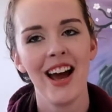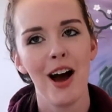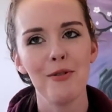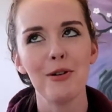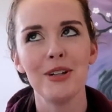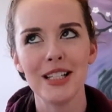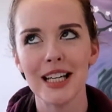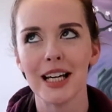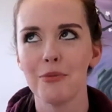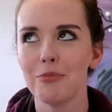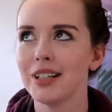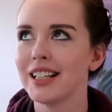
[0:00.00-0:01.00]
I mean, we
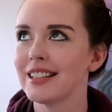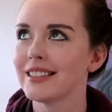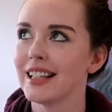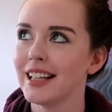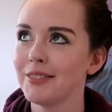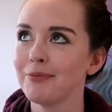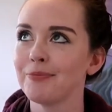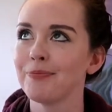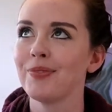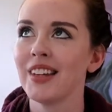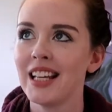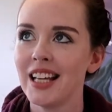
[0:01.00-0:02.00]
did, but it's like,
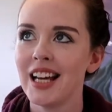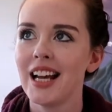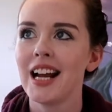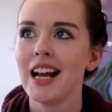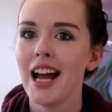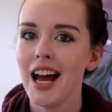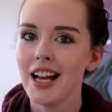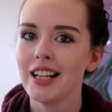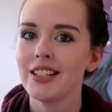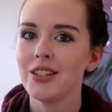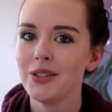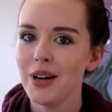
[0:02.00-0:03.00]
yeah,
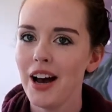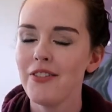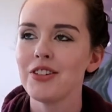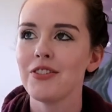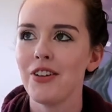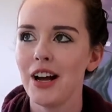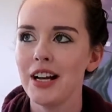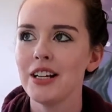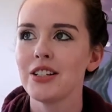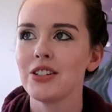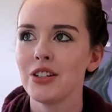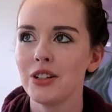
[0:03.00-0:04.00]
do have to find
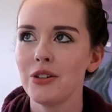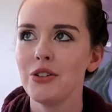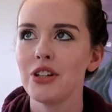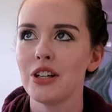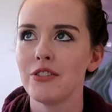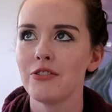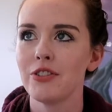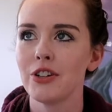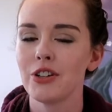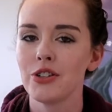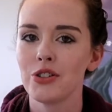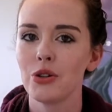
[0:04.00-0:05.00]
a solution
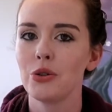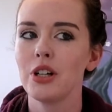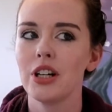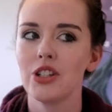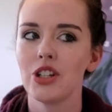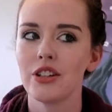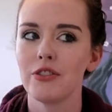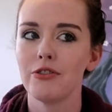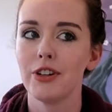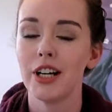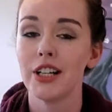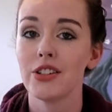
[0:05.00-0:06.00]
for storage in the
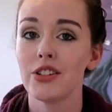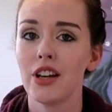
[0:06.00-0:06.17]
front.